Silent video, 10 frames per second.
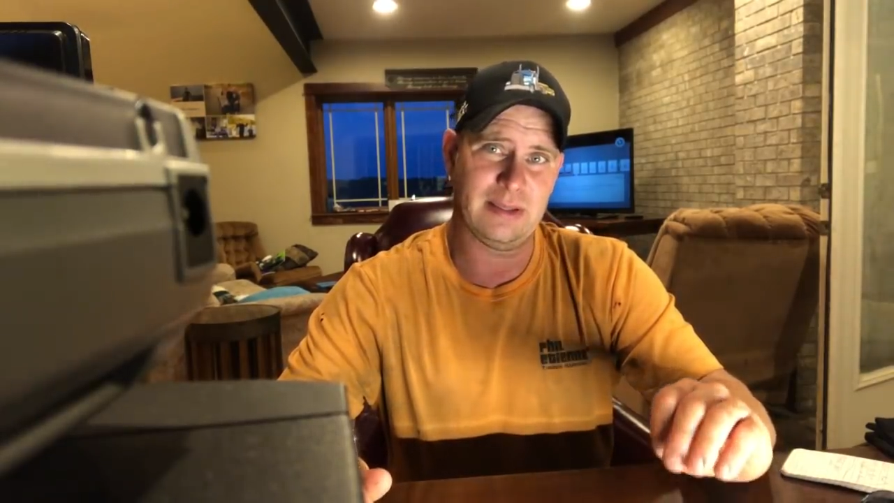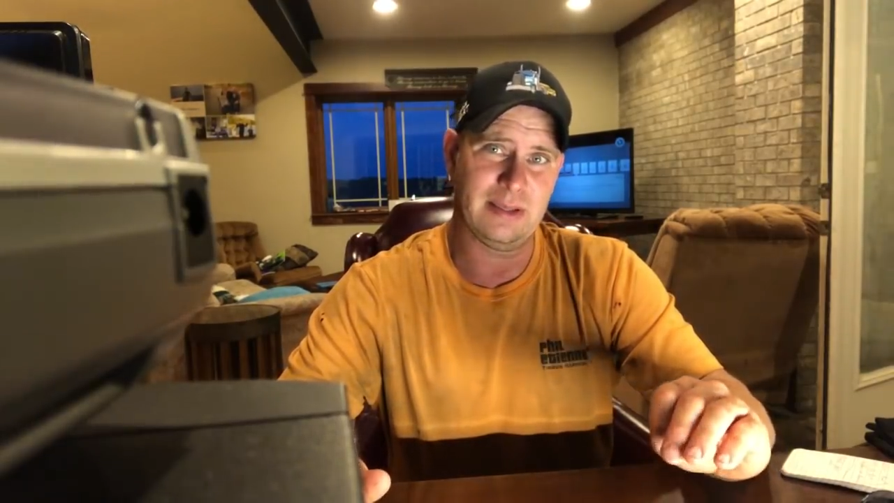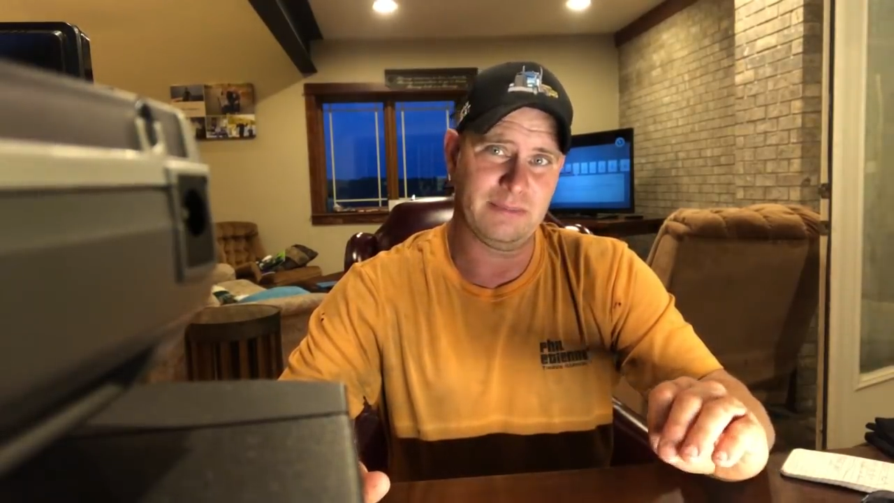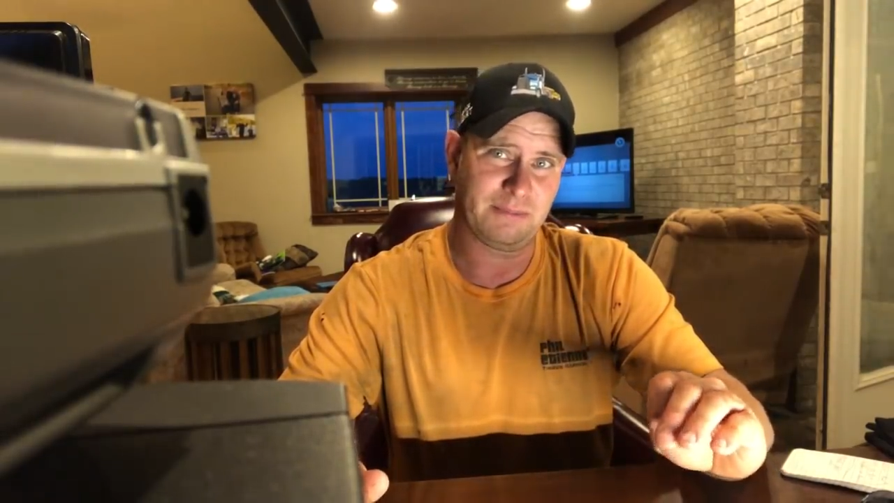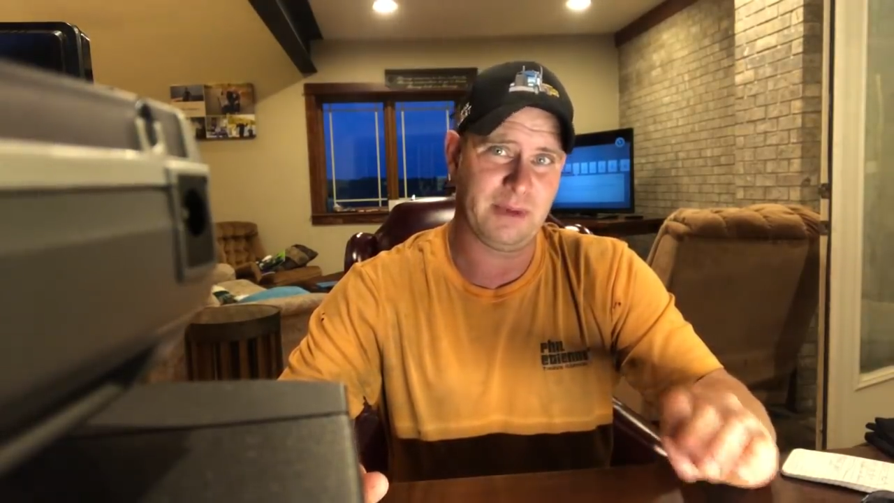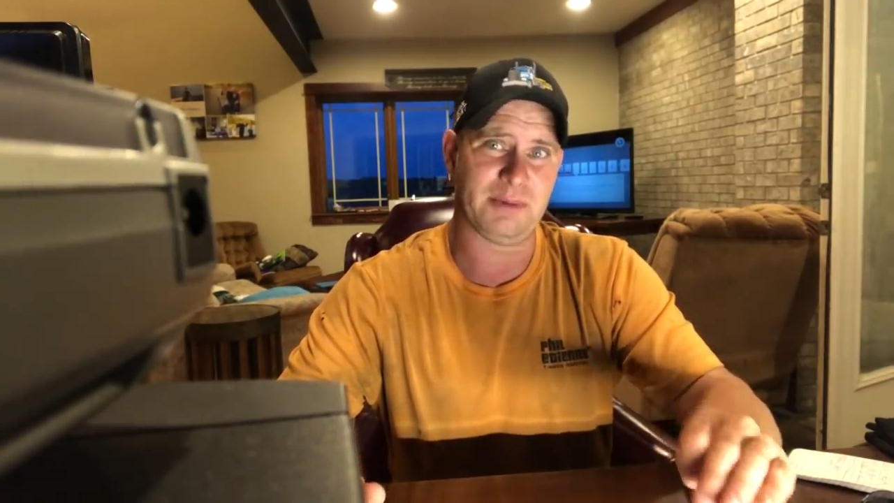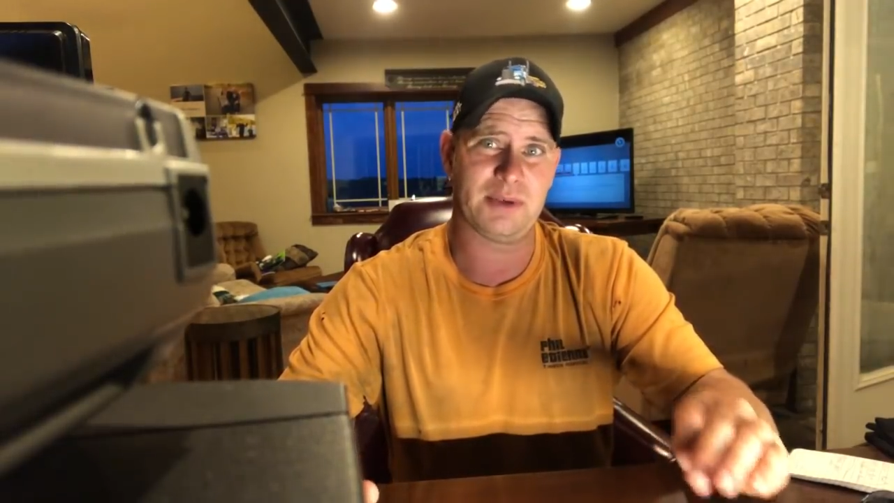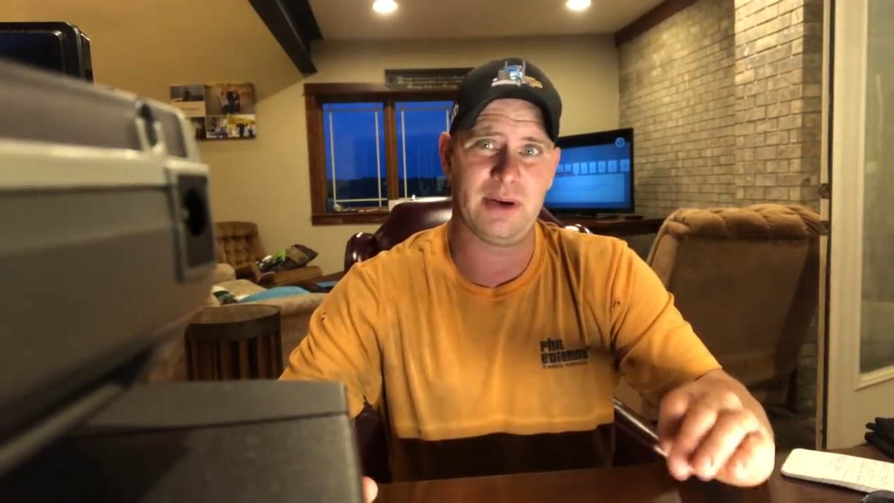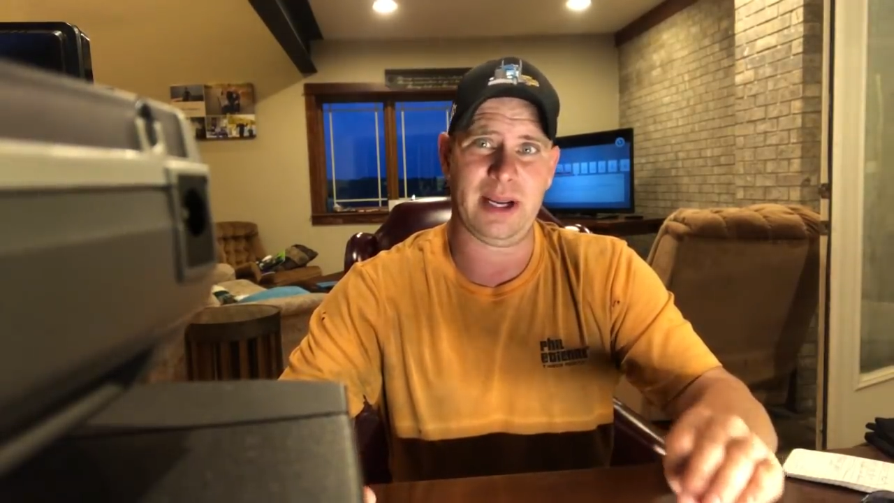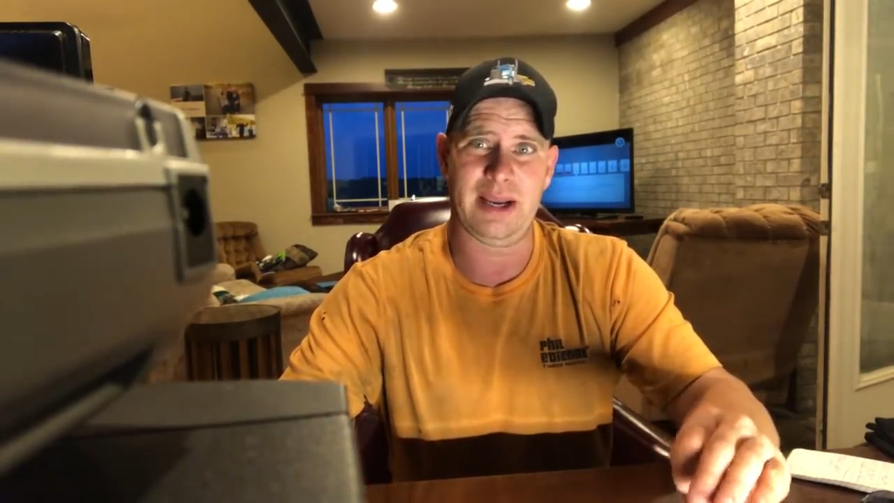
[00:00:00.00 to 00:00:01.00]
if we was
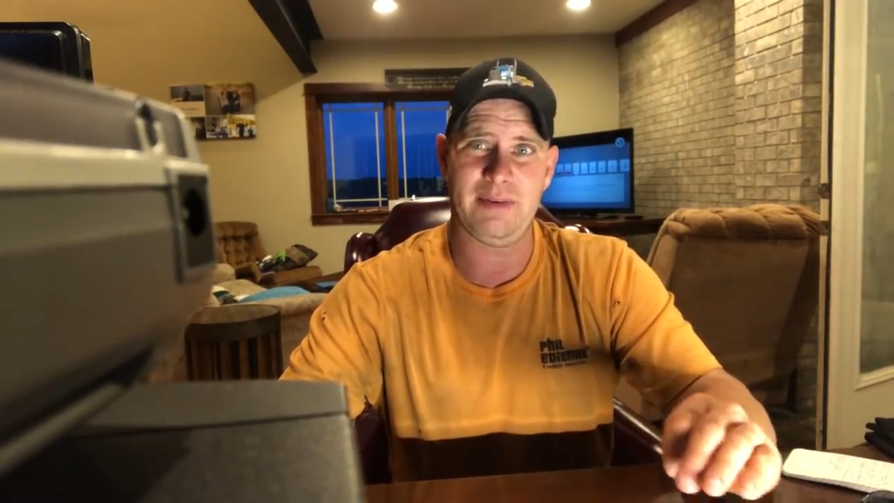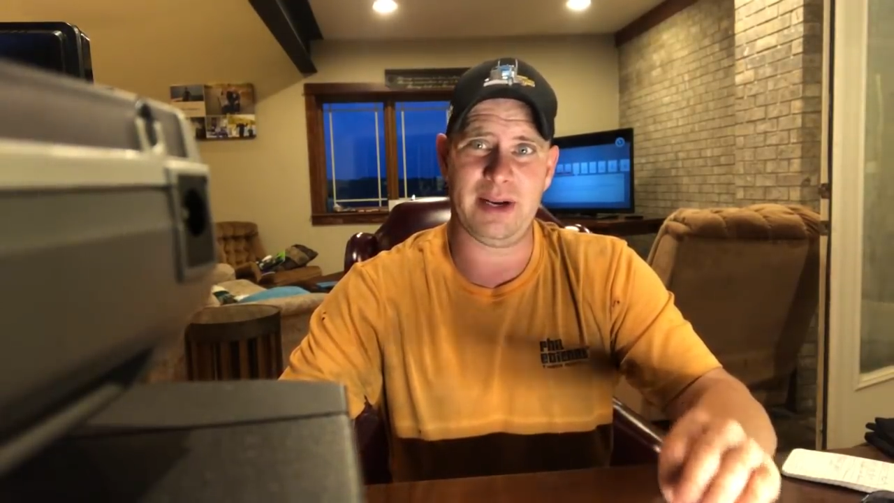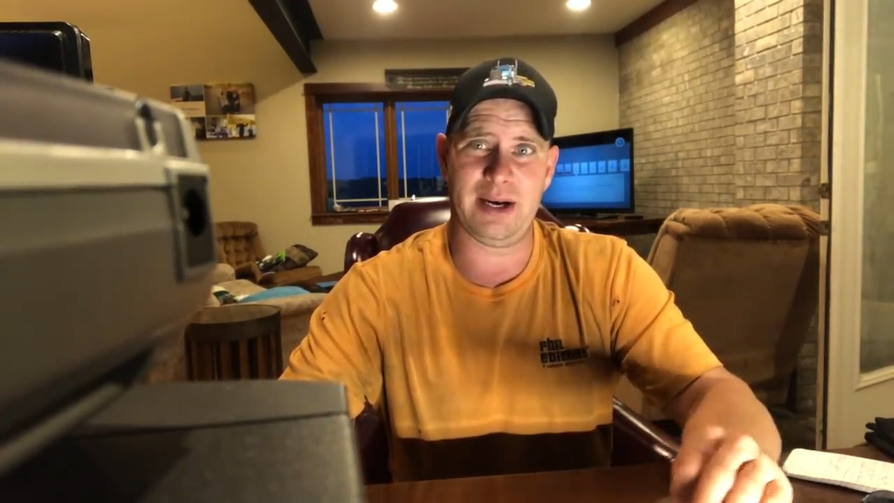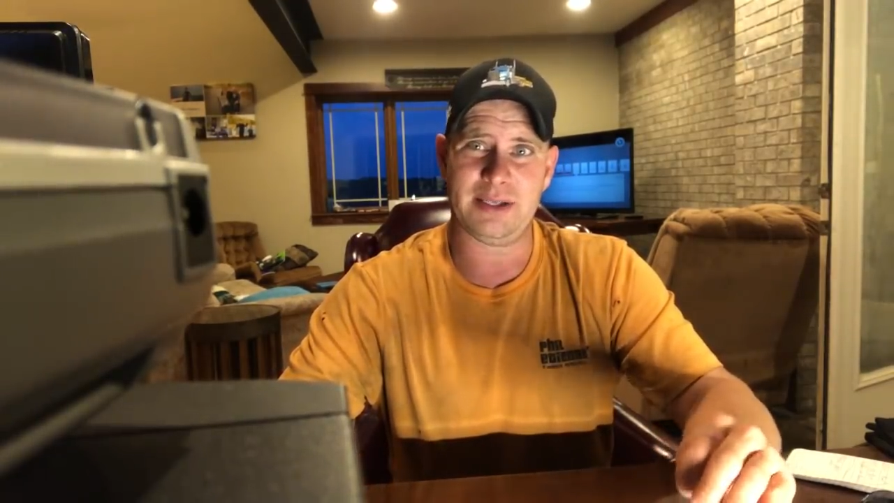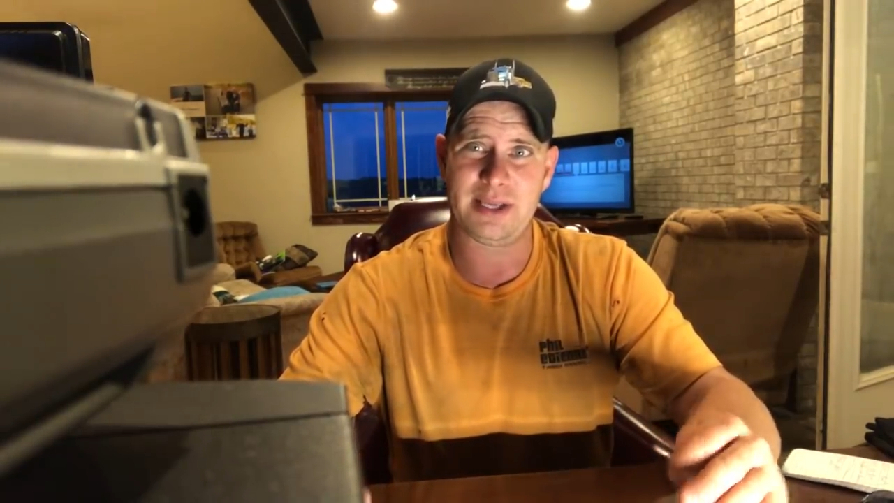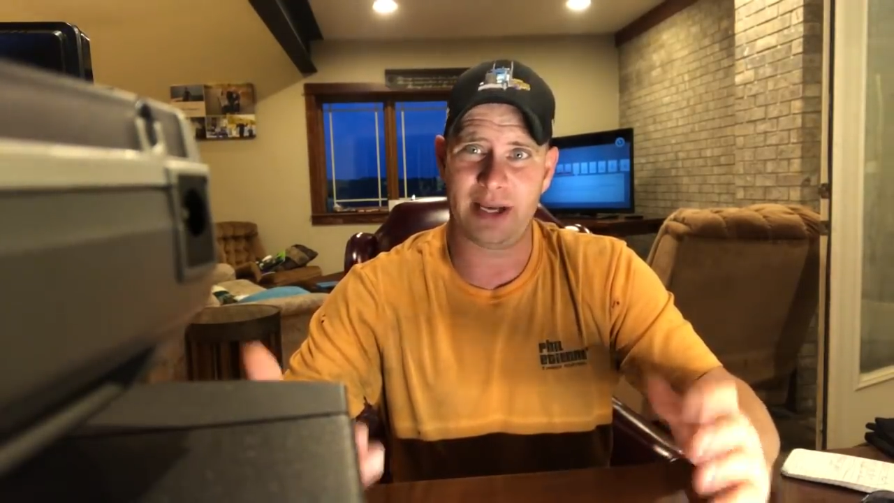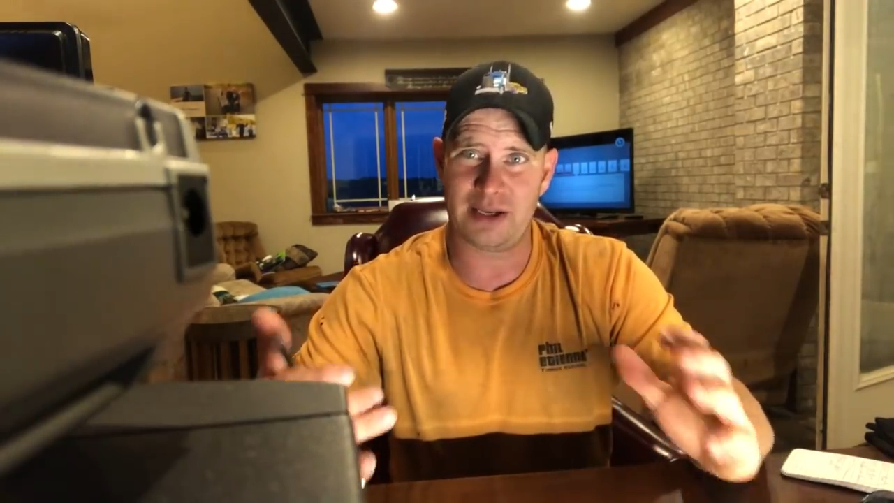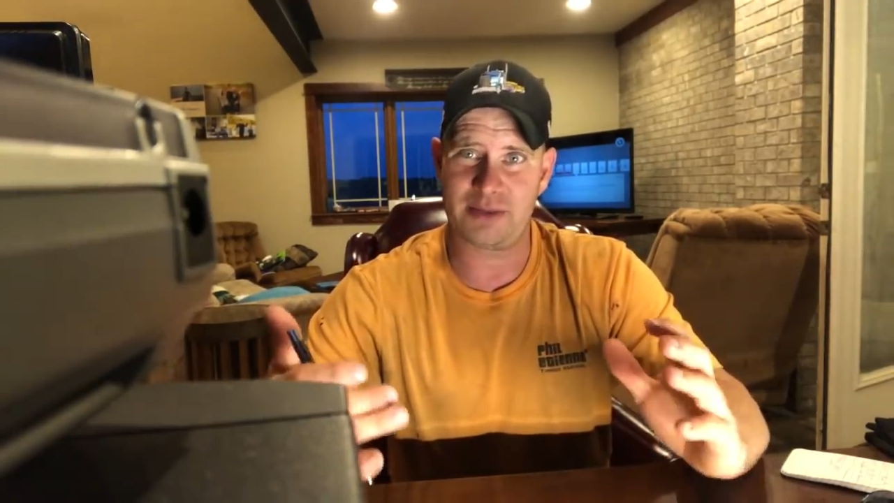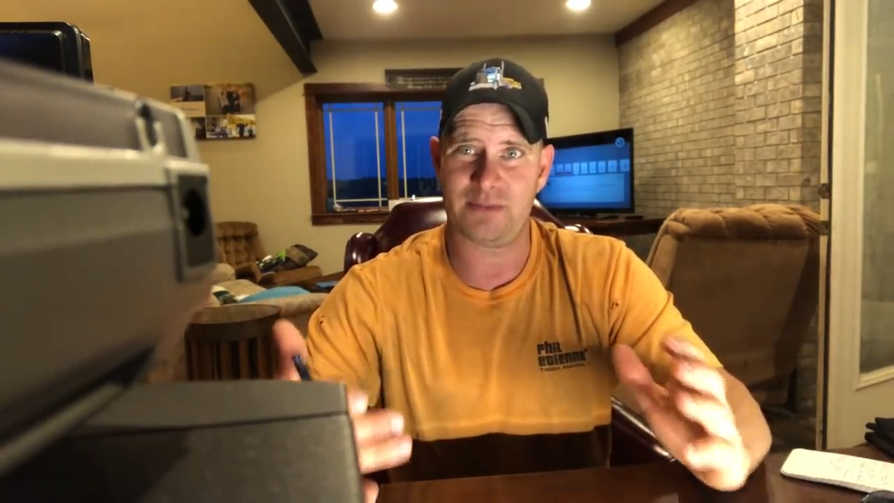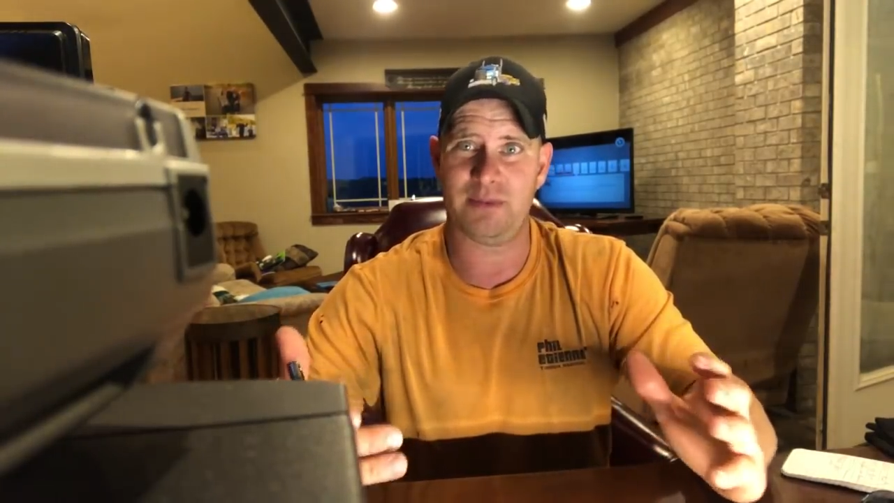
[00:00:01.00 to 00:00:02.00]
gonna have a nice house,